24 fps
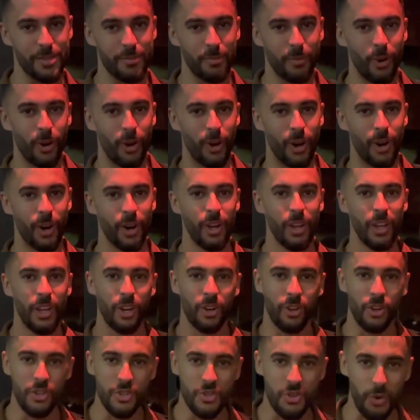more
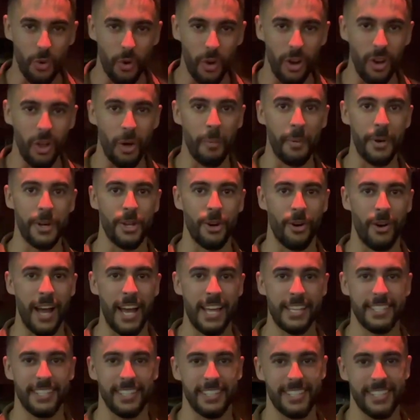control over your
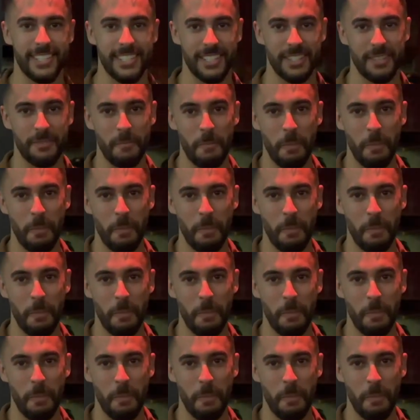assets.